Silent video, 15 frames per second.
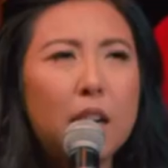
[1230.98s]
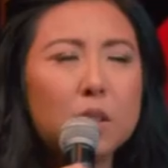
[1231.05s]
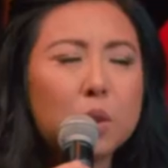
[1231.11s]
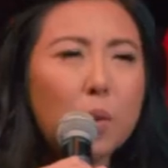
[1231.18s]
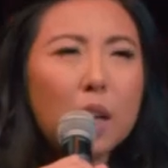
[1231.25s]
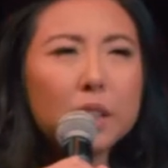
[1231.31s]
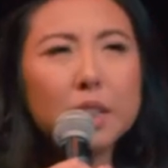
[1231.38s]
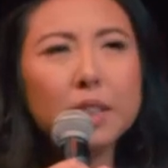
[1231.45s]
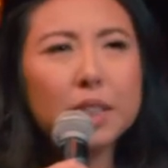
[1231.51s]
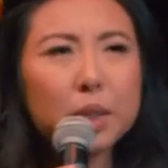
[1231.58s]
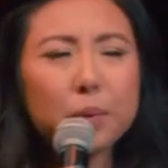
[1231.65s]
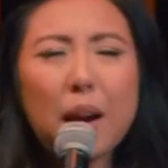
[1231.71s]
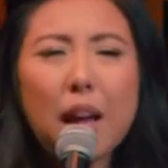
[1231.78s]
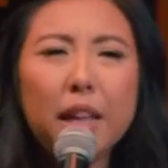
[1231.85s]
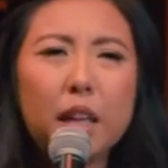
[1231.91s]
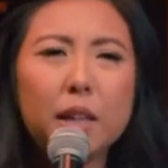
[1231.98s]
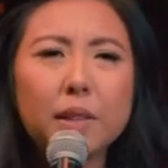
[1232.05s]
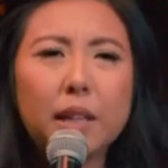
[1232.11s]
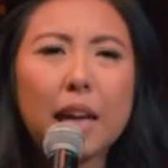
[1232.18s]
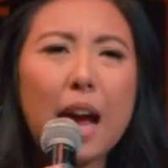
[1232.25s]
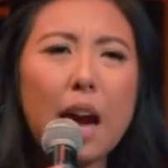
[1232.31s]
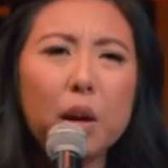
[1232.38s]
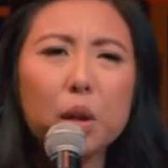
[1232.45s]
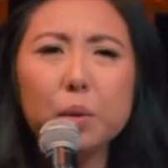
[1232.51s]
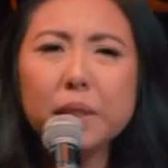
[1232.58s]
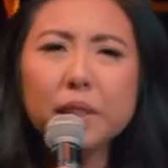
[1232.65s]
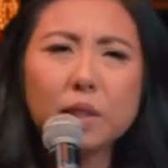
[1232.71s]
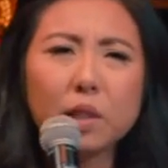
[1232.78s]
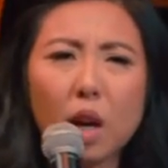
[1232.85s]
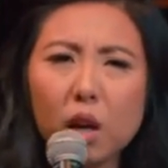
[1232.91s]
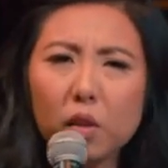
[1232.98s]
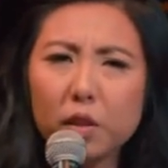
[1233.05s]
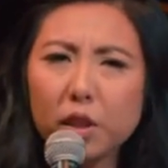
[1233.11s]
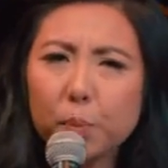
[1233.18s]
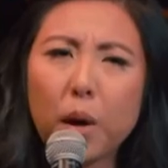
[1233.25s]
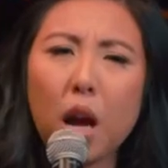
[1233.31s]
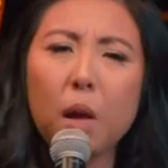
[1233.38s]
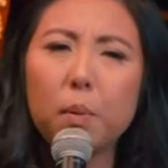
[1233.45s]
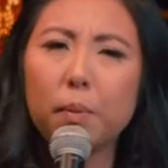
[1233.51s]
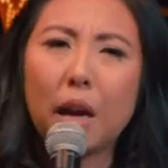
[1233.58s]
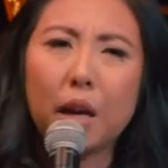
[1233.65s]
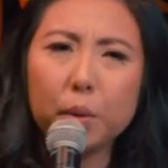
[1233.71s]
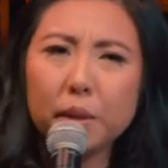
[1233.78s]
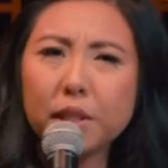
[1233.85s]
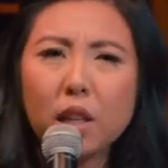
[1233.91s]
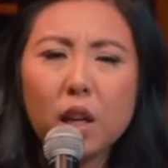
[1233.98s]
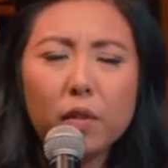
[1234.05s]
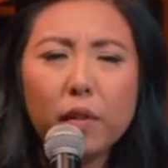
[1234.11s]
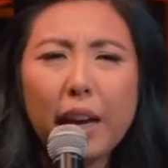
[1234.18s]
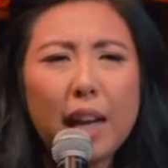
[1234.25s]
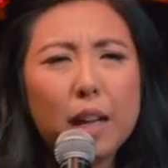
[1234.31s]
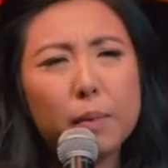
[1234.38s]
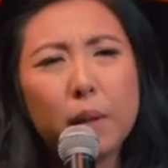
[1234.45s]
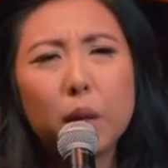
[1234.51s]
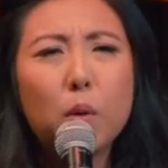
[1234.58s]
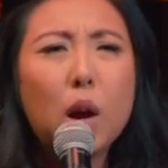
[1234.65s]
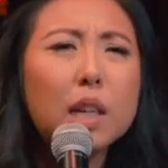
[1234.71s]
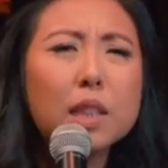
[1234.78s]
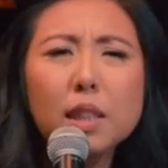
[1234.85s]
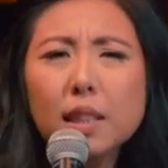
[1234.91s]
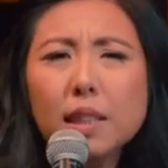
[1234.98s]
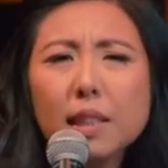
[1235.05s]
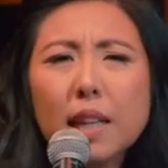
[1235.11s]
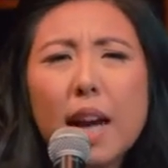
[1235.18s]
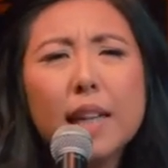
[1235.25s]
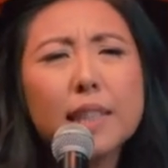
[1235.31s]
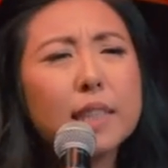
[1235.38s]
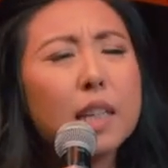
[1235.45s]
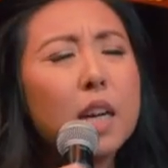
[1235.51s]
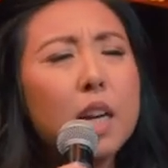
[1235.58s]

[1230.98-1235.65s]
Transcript: was watching this rally. I was like, how do we solve this problem? How do we solve the hate? Like, watching these guys,